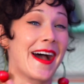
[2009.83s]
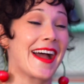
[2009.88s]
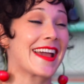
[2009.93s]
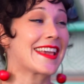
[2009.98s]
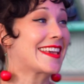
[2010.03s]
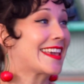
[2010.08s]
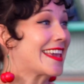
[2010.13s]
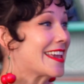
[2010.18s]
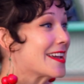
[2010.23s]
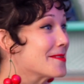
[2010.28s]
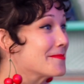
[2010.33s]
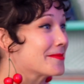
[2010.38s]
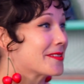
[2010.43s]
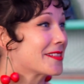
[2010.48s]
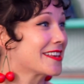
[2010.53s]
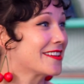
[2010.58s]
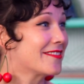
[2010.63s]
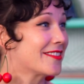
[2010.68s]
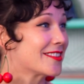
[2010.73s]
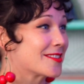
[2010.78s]
I can't
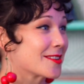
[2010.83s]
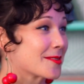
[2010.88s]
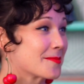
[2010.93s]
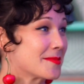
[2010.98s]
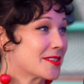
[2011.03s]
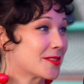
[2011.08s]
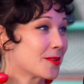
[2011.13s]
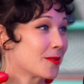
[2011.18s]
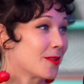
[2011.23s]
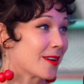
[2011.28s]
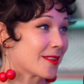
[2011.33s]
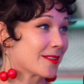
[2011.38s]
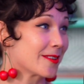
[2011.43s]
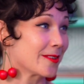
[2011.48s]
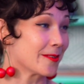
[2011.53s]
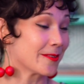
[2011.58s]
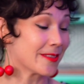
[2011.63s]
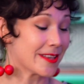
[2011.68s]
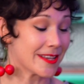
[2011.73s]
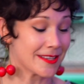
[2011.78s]
believe it took me so long to
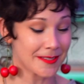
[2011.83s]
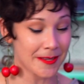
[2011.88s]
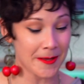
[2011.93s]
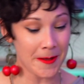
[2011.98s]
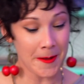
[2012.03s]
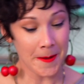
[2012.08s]
do this.